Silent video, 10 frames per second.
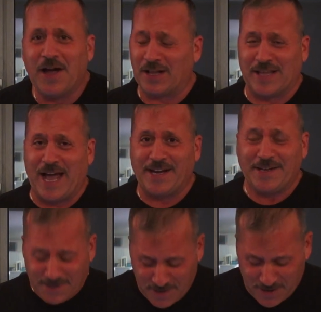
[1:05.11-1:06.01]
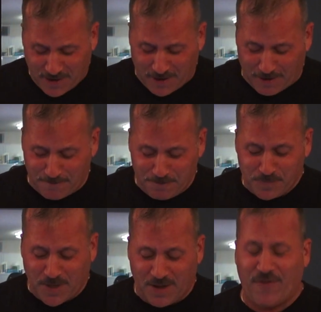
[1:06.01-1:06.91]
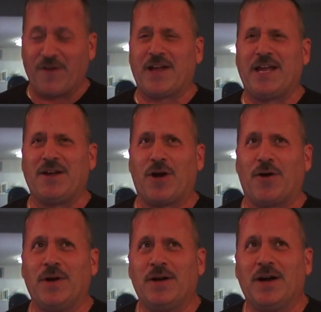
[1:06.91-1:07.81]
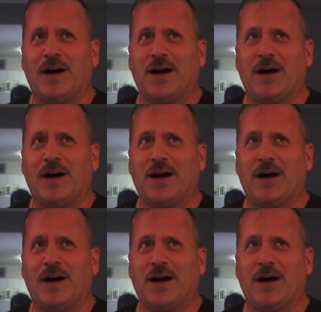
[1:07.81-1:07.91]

Aladdin. Favorite hero?